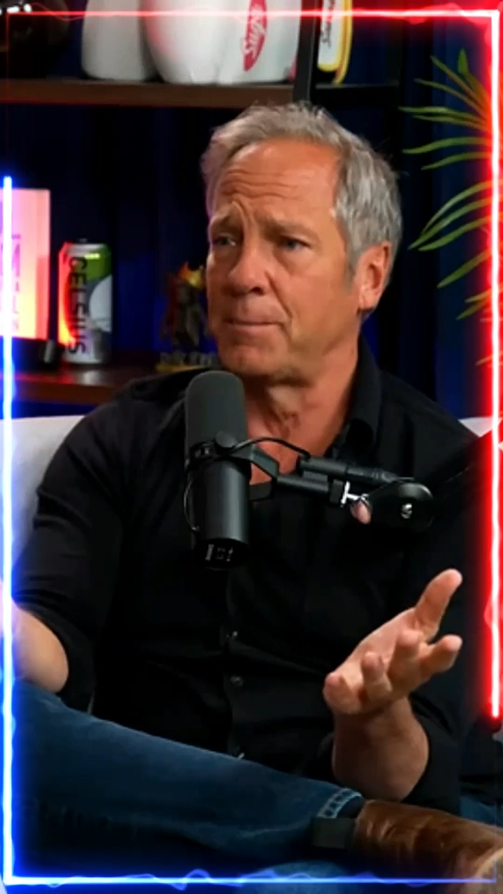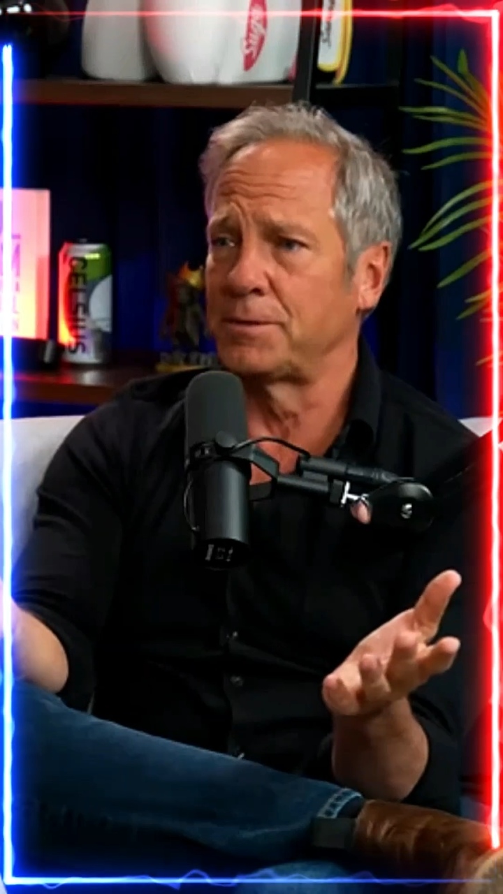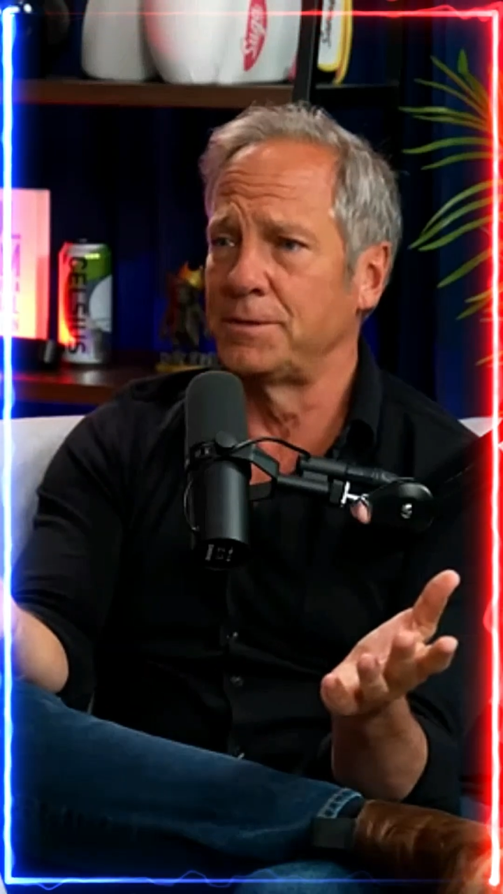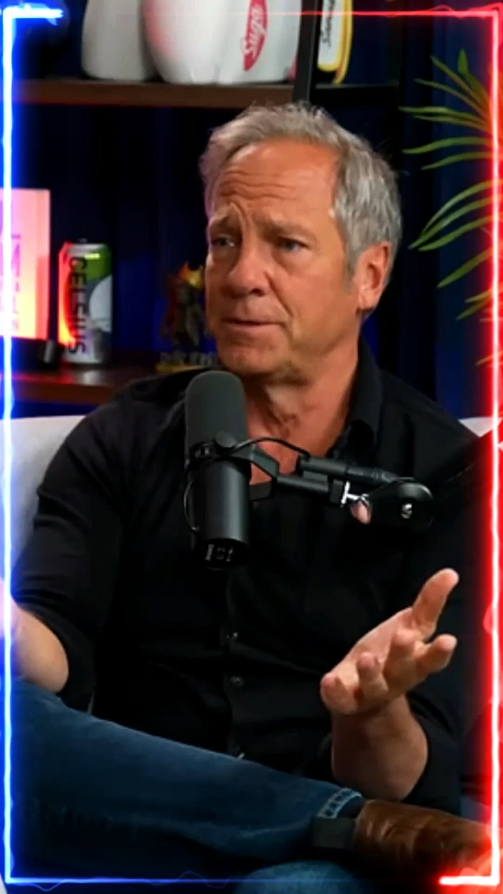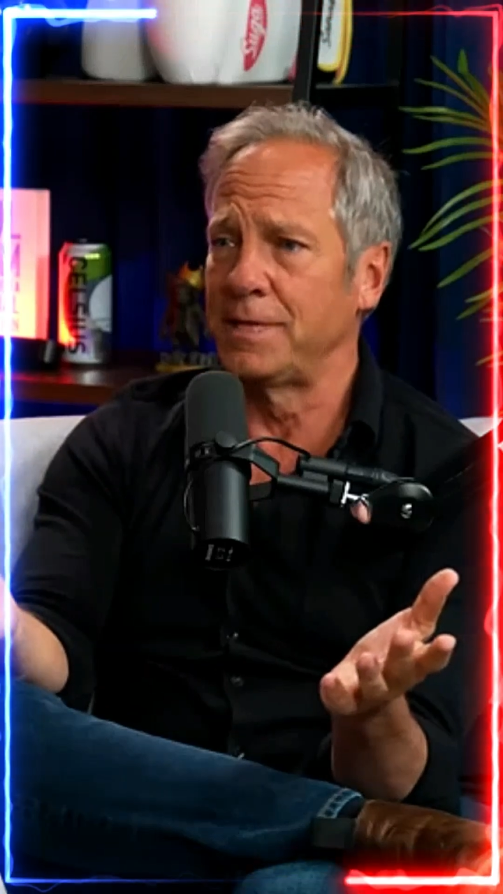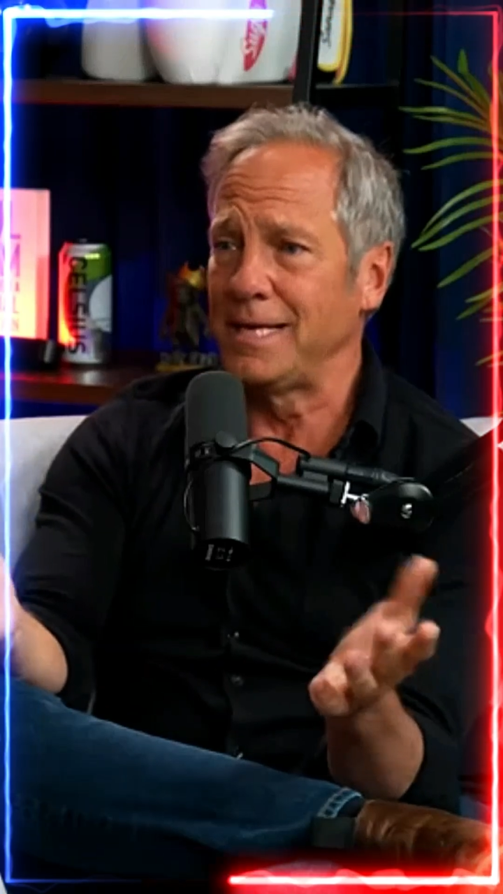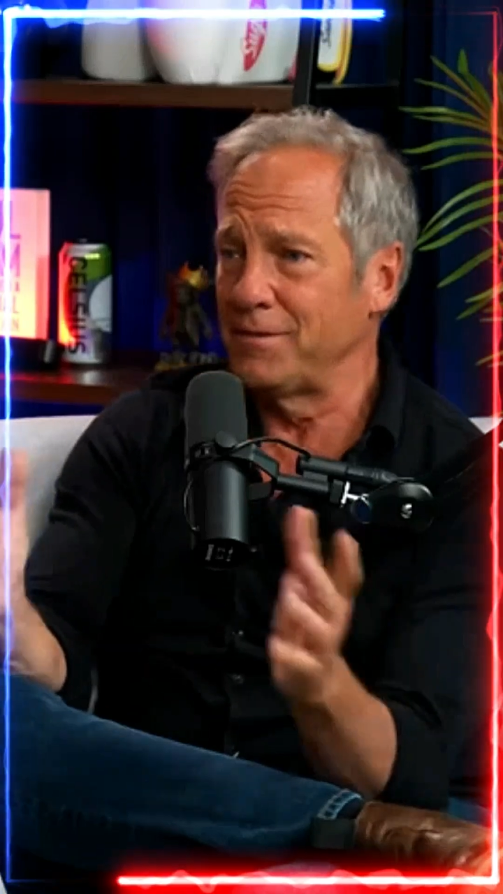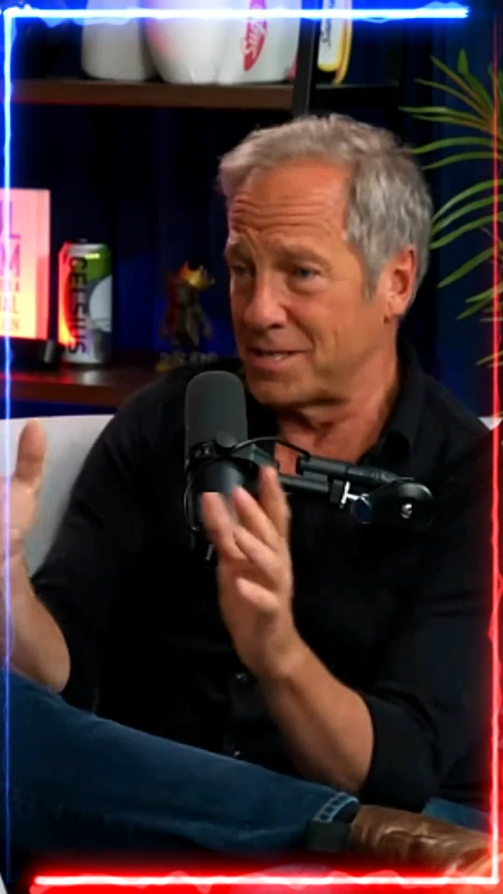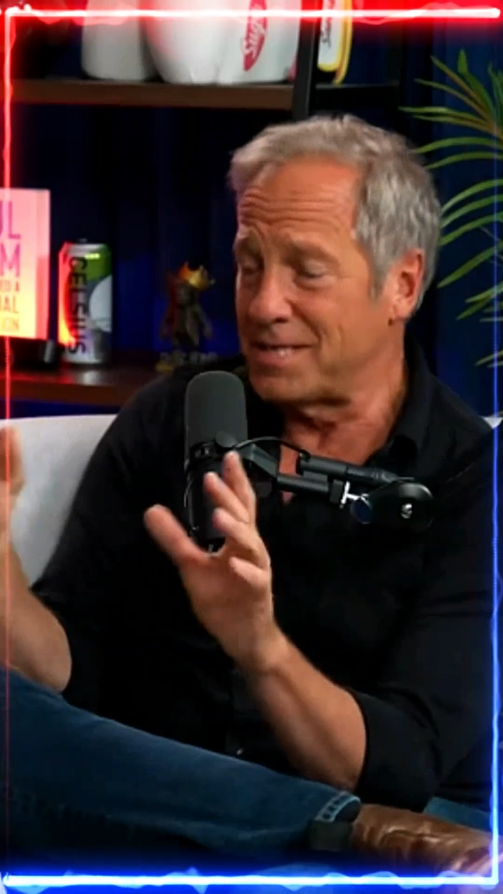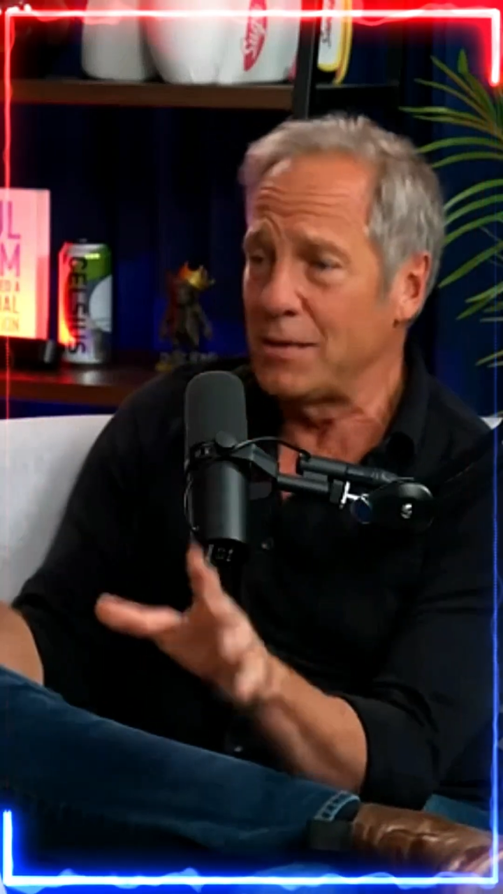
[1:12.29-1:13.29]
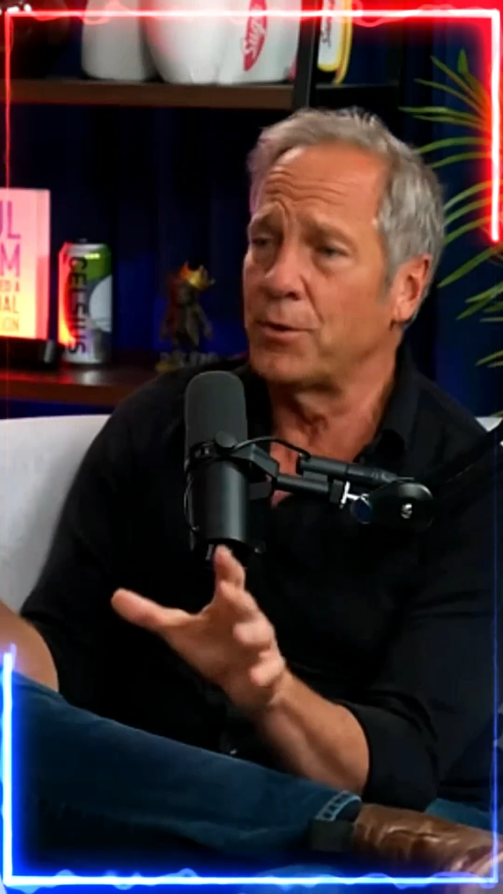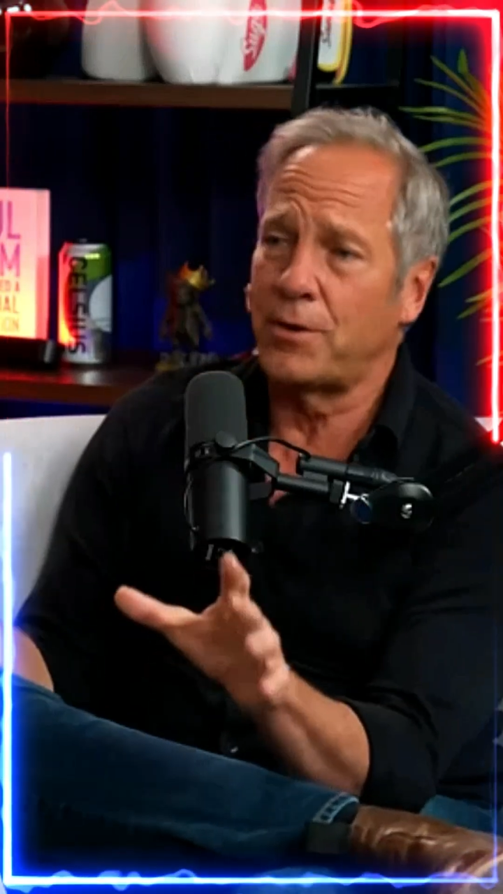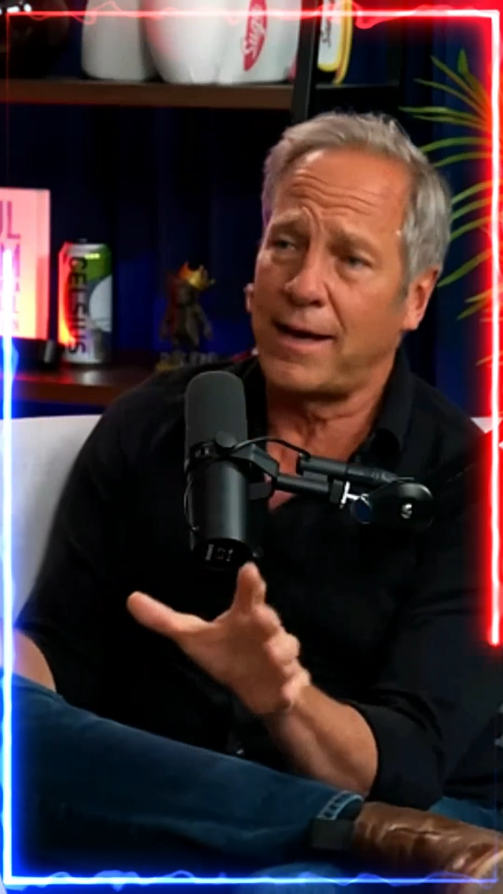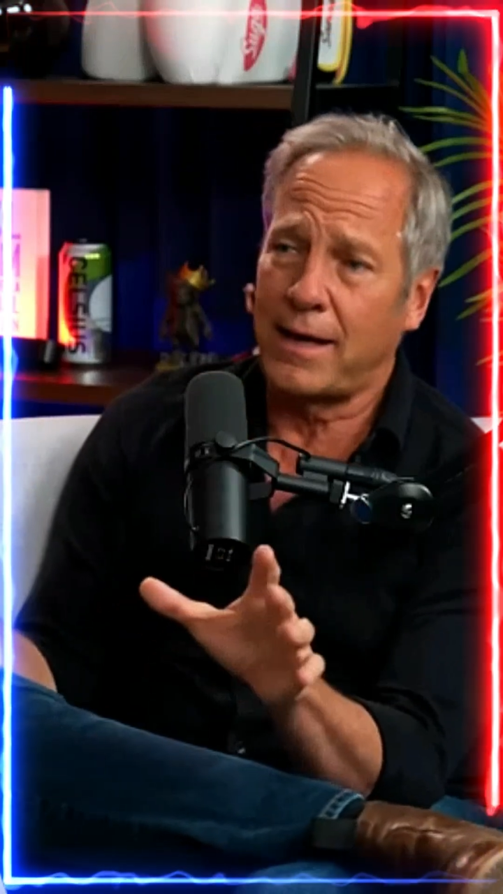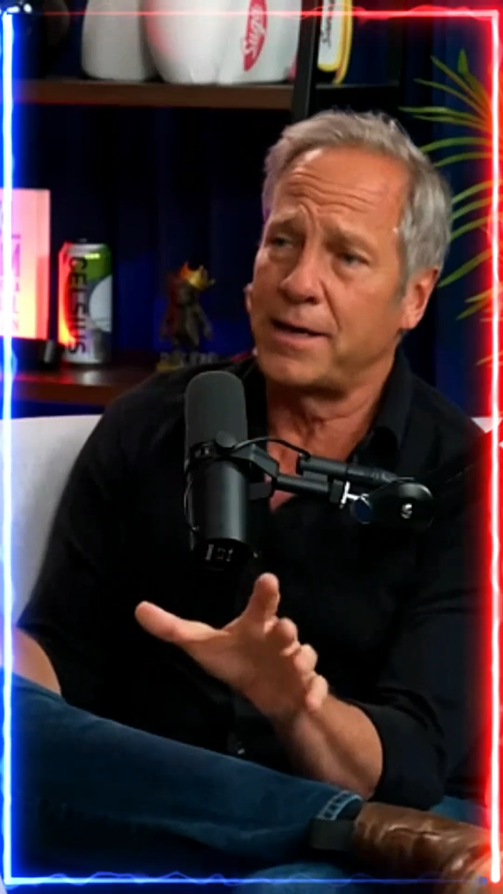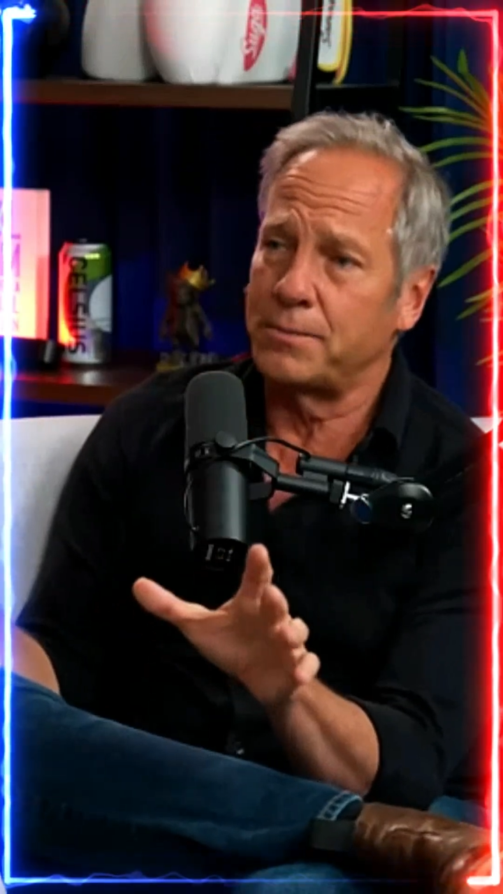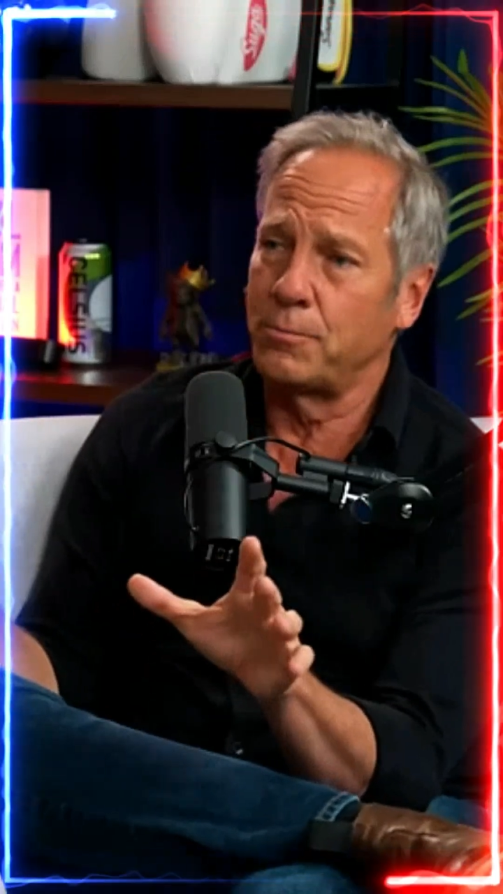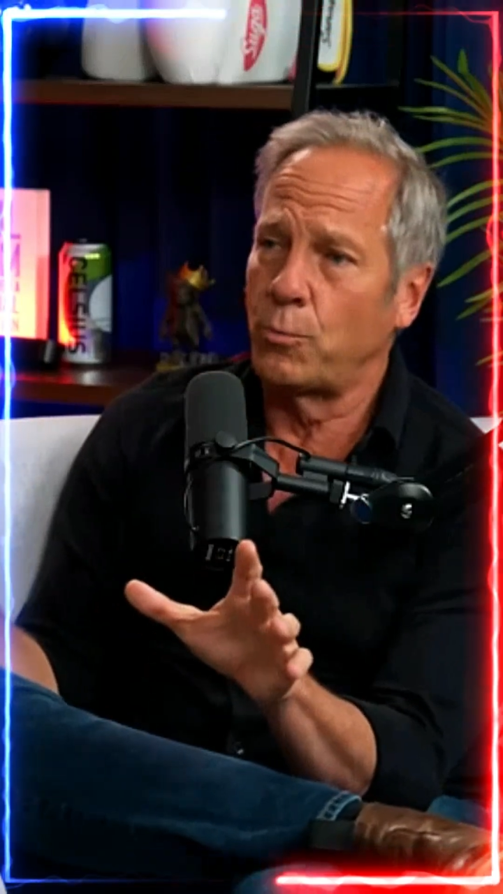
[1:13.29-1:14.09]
opportunity to even see what that kind of